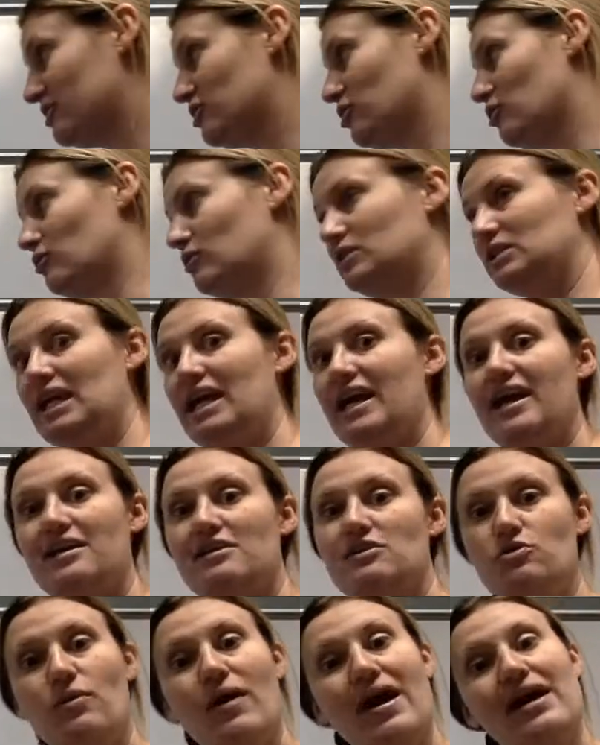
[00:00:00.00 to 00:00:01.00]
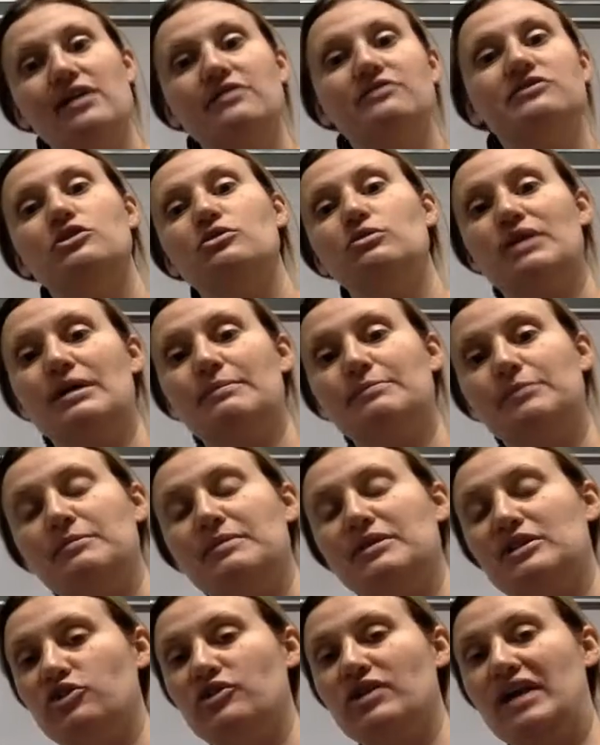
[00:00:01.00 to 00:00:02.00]
told, hey, you have two
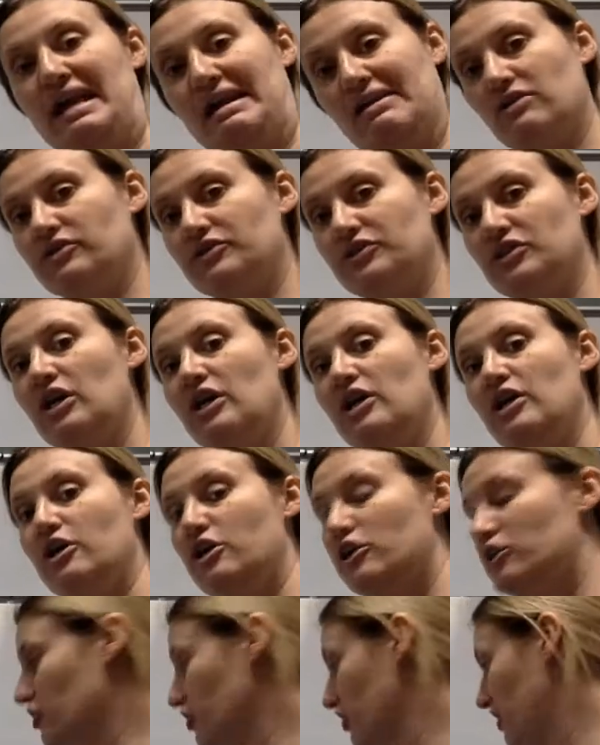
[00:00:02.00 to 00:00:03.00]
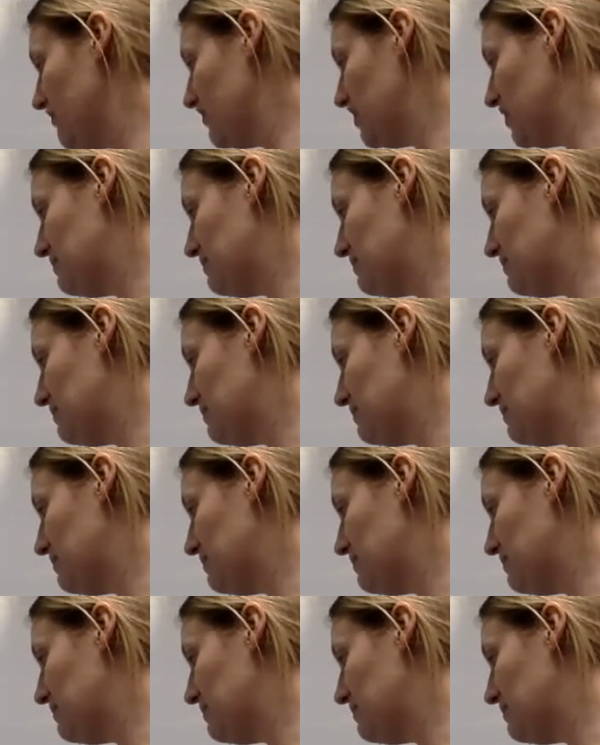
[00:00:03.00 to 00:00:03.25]
complementary angles. You're given a